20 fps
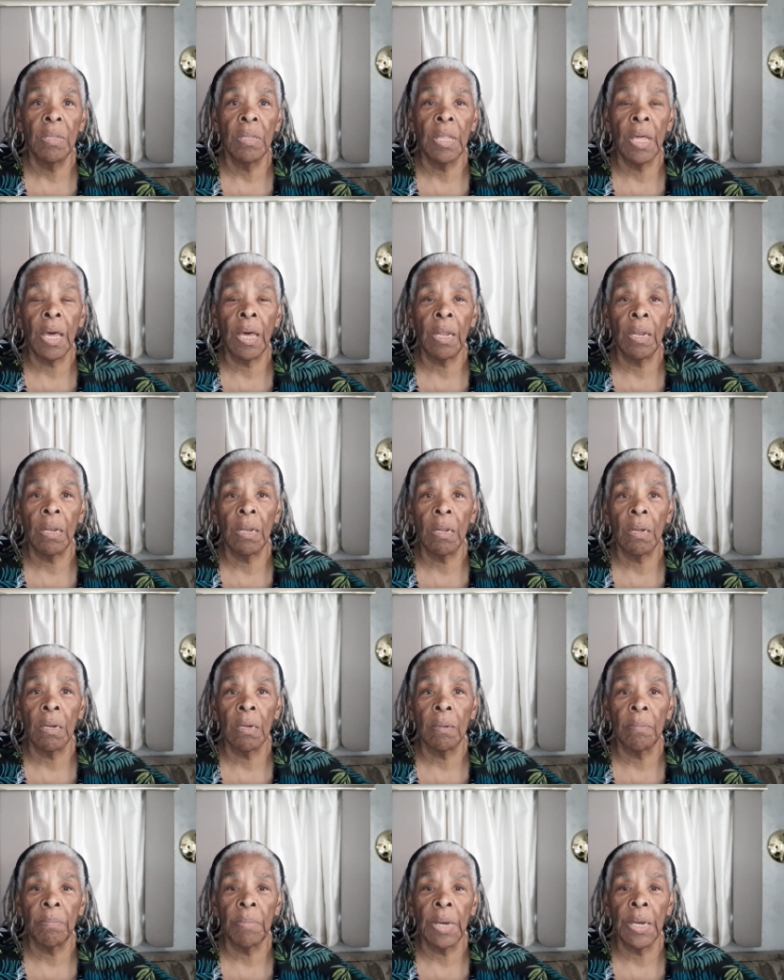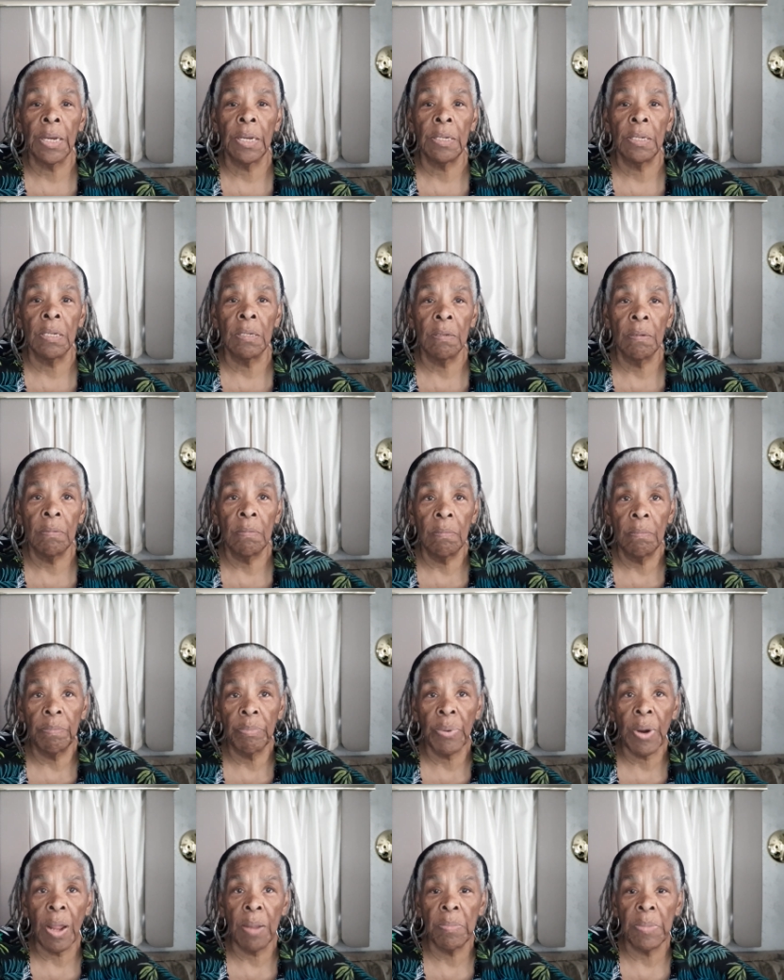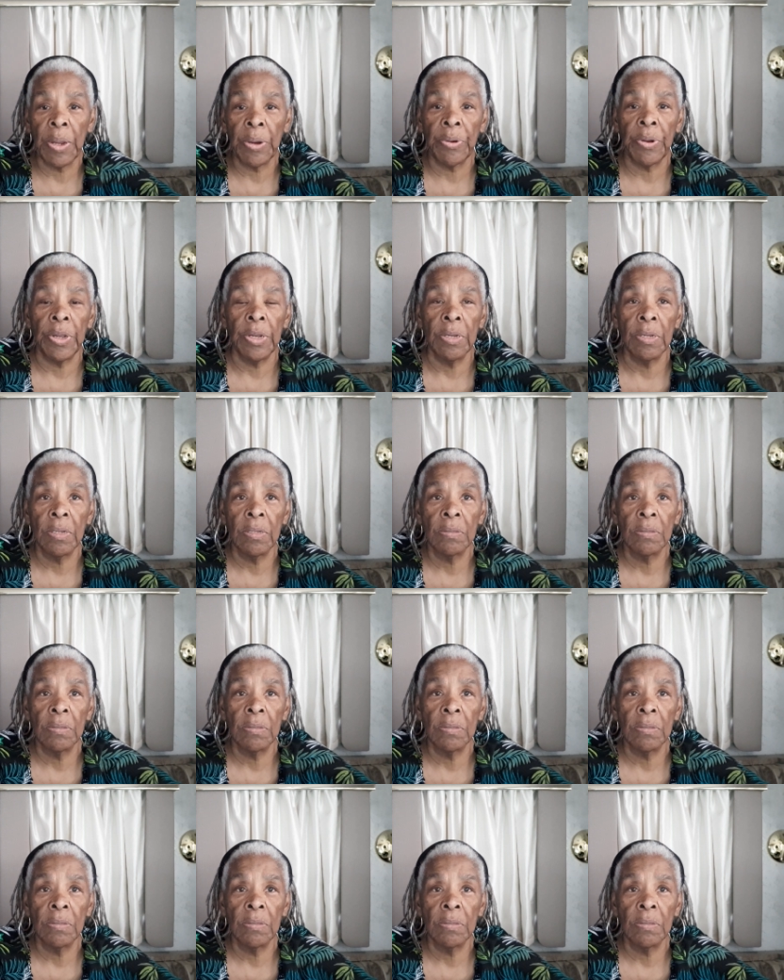that my primary